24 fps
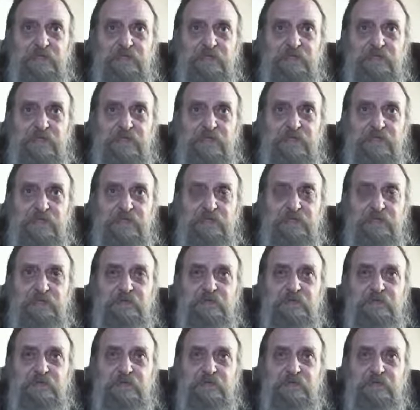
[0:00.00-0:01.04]
and then it
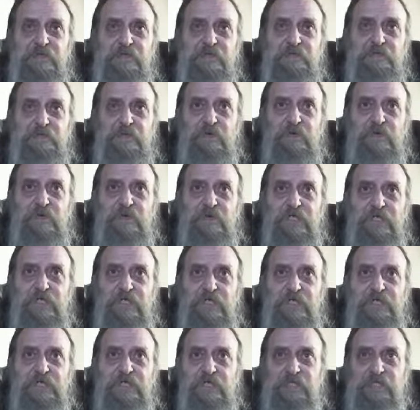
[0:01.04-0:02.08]
goes into more
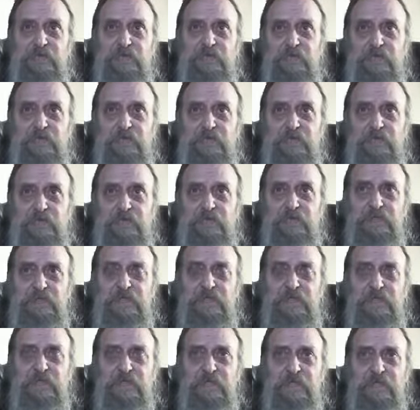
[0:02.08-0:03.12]
detail towards the
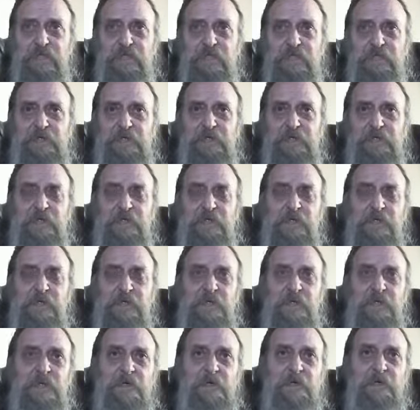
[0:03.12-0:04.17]
end.
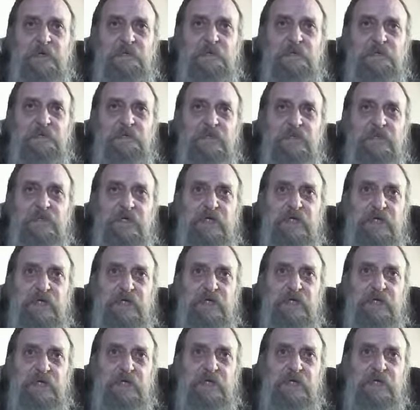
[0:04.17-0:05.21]

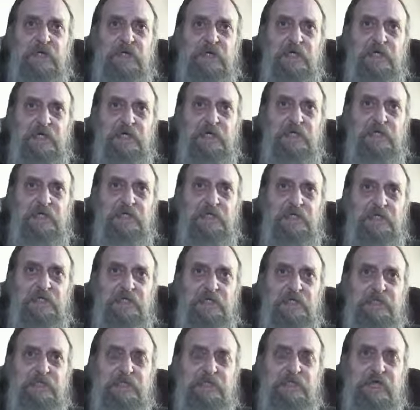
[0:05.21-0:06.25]
And
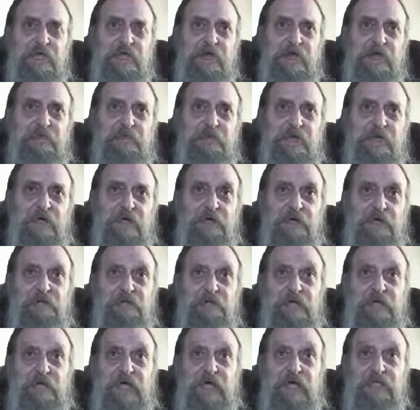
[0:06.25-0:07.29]
the timeline, the
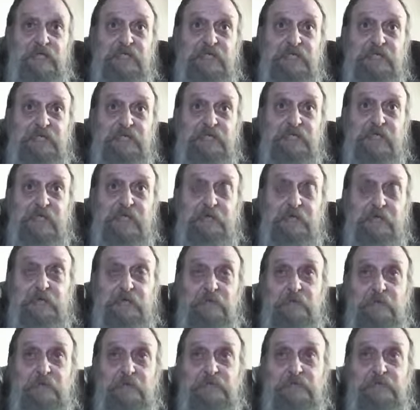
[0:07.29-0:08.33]
basic
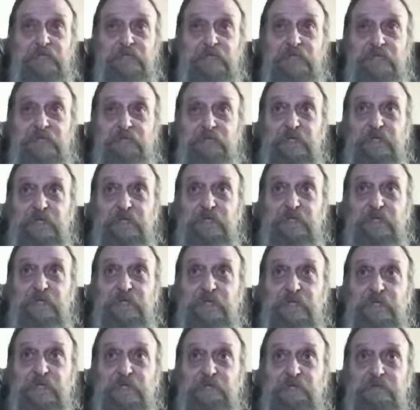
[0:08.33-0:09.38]
timeline, but six B
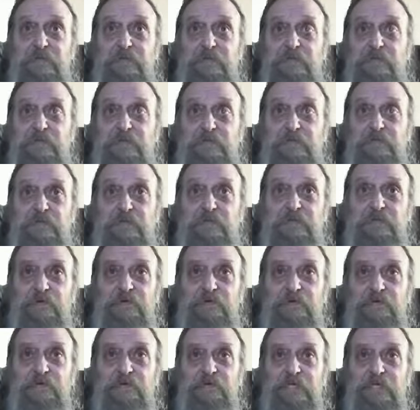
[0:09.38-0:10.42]
has really more of
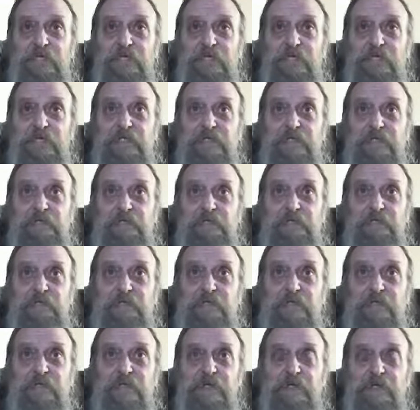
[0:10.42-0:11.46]
the meat and,
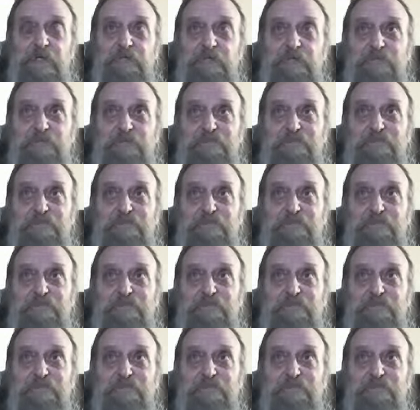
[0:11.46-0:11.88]
and